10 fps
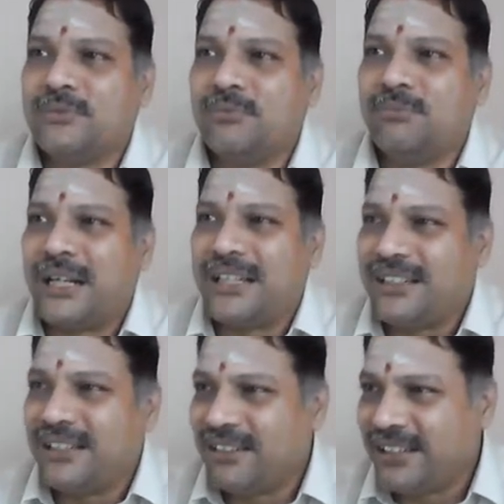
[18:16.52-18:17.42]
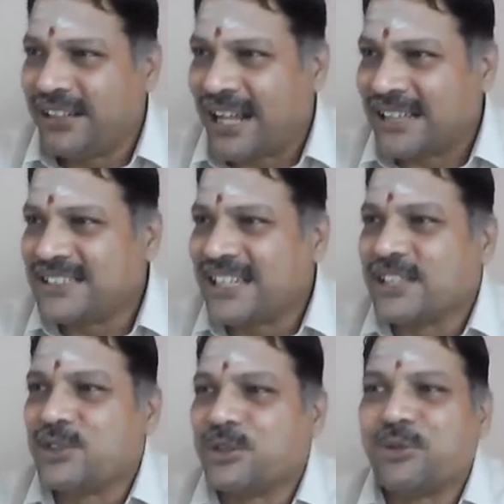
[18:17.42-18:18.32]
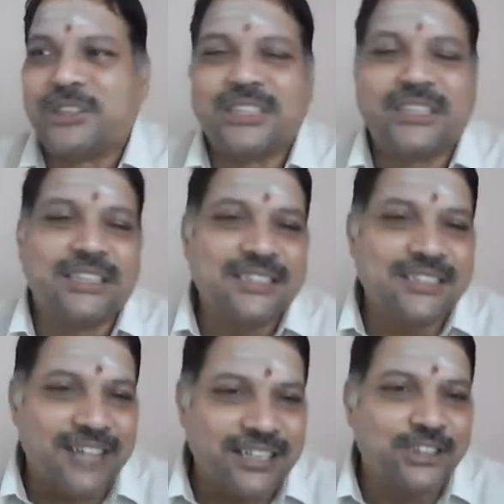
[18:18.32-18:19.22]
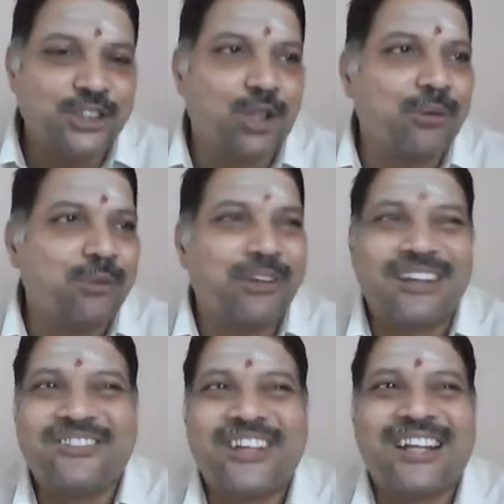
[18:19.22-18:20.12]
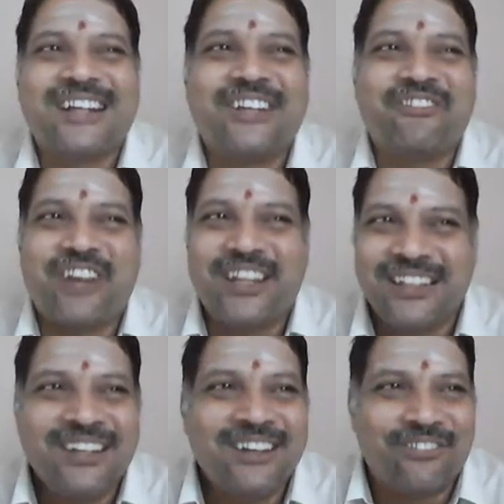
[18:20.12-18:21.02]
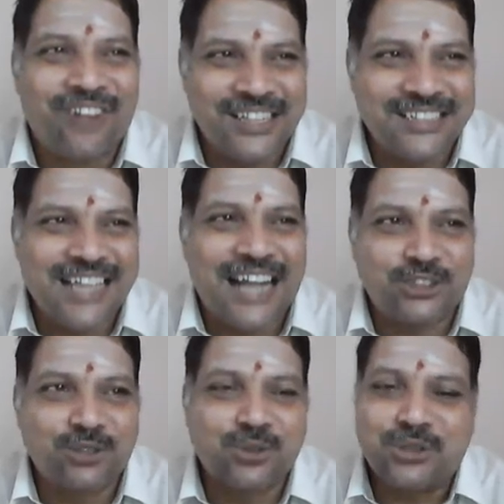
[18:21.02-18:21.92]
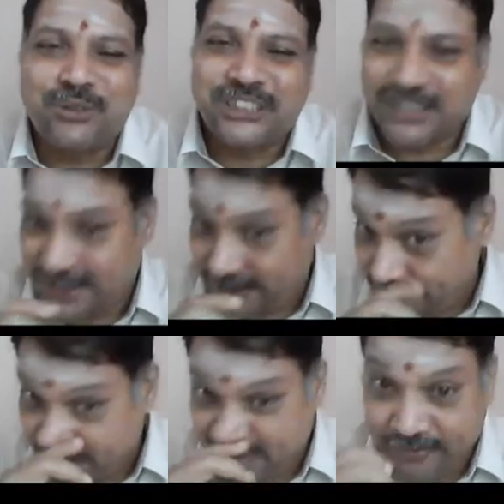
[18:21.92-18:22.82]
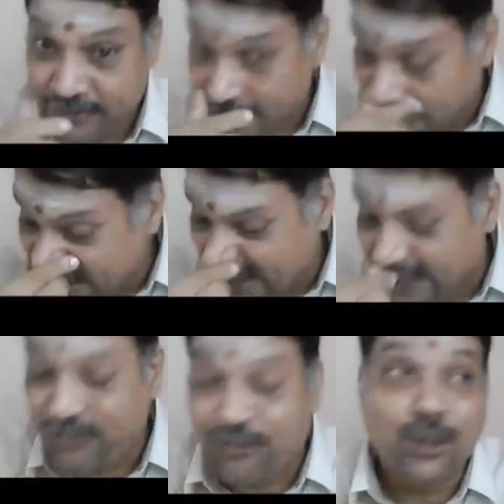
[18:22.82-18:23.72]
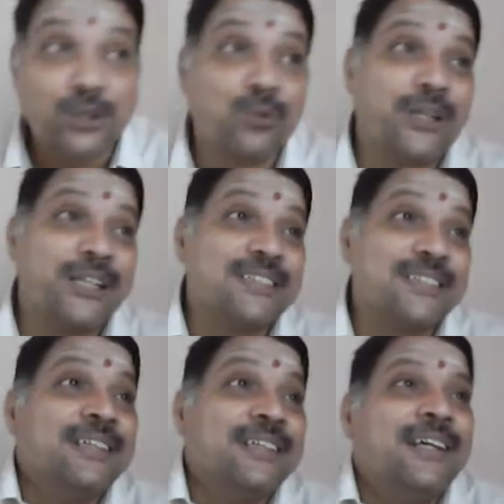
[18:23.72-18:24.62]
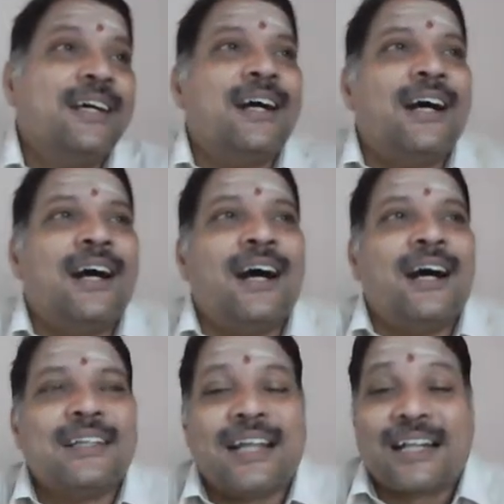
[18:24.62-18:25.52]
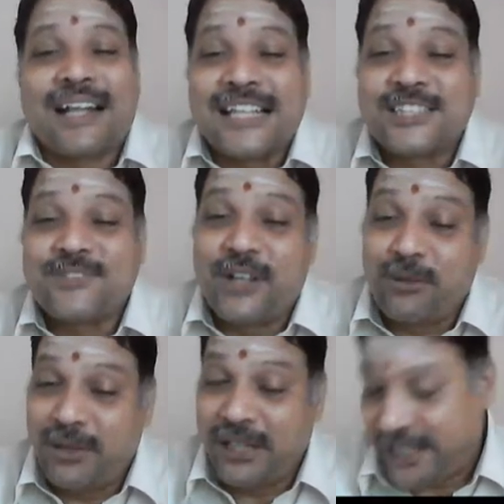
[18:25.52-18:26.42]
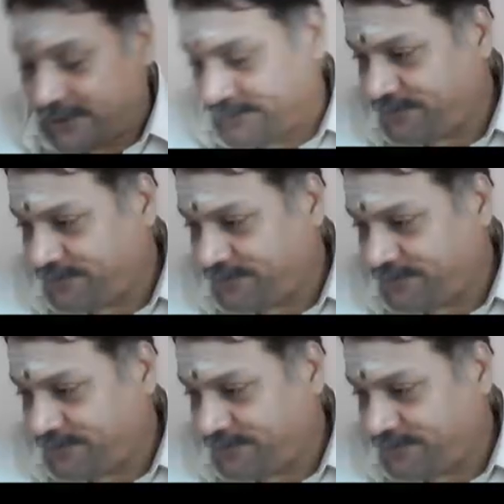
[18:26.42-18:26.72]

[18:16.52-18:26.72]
but in uncertain situation, it is not insurable, because we cannot define what is the actual situation is. The fourth one is the transferability.